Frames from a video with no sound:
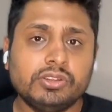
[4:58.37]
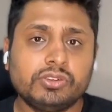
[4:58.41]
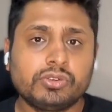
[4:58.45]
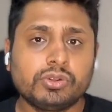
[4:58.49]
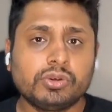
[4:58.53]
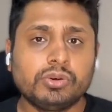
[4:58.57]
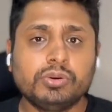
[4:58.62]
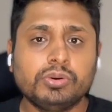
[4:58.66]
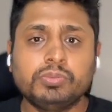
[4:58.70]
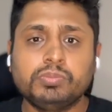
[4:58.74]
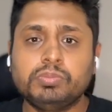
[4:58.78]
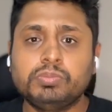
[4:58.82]

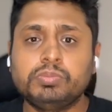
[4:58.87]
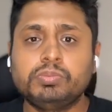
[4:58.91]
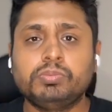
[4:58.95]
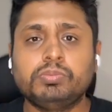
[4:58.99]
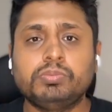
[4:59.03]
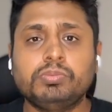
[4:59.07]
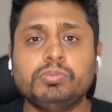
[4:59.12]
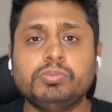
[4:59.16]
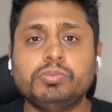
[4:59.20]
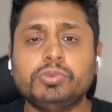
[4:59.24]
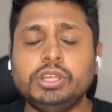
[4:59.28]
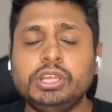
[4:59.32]
So
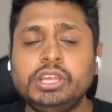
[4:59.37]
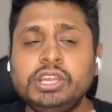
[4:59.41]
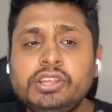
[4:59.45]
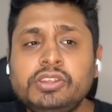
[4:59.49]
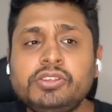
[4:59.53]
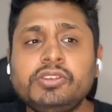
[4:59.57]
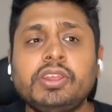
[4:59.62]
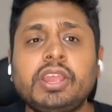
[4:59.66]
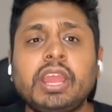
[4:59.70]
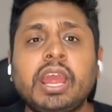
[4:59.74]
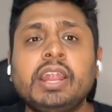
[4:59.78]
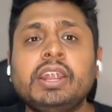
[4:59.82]

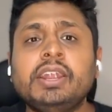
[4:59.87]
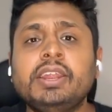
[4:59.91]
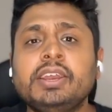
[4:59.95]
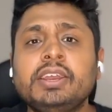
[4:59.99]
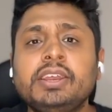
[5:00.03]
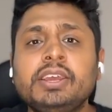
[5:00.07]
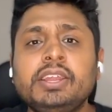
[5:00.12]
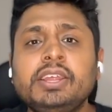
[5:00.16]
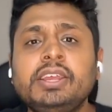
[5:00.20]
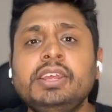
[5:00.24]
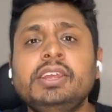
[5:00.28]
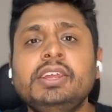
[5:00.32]
each
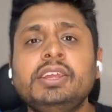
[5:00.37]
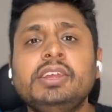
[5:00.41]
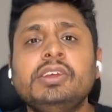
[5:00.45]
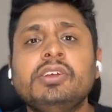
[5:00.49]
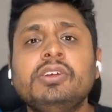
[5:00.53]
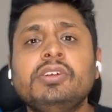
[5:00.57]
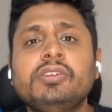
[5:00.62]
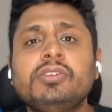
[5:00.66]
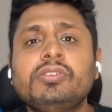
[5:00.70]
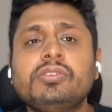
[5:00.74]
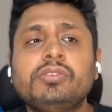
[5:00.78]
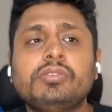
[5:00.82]
category
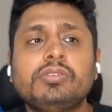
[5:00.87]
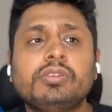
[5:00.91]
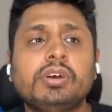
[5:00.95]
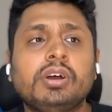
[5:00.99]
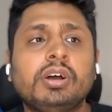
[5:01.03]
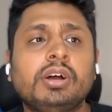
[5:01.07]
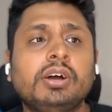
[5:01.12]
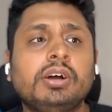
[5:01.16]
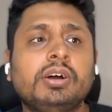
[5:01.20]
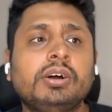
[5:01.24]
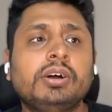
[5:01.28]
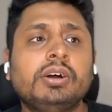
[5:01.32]
is
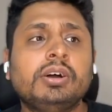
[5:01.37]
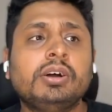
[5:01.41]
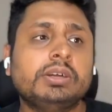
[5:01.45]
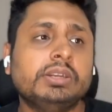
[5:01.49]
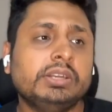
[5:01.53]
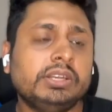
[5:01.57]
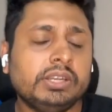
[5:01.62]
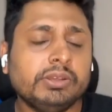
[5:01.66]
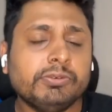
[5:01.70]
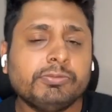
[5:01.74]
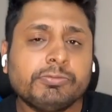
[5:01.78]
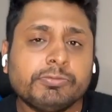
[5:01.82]

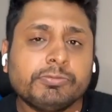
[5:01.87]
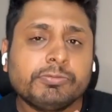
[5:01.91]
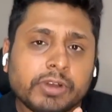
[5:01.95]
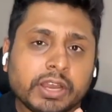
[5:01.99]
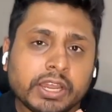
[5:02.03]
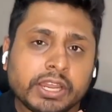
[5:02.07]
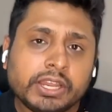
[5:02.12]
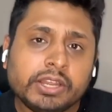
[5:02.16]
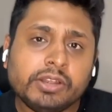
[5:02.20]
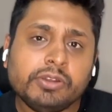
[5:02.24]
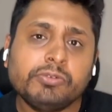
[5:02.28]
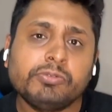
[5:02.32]

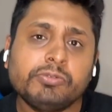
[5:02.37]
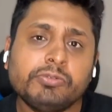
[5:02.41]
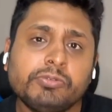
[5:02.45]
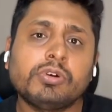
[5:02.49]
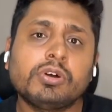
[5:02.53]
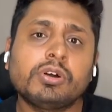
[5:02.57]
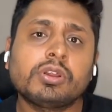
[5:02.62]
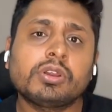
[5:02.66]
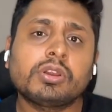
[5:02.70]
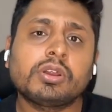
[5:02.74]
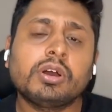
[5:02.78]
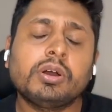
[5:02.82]
defined
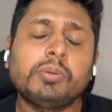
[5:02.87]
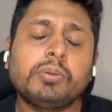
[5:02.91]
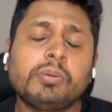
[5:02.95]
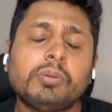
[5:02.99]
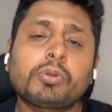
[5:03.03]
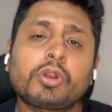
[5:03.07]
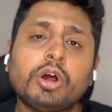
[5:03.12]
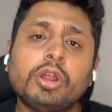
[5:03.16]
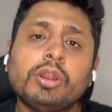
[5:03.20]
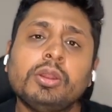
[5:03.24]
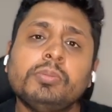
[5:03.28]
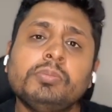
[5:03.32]
for a
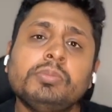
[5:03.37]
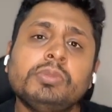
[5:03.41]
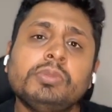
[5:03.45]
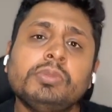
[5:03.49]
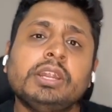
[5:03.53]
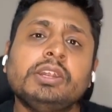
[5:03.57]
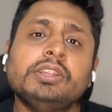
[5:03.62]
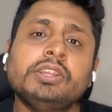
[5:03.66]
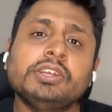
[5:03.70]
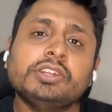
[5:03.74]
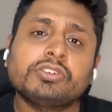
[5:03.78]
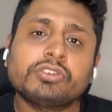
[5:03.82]
problem that they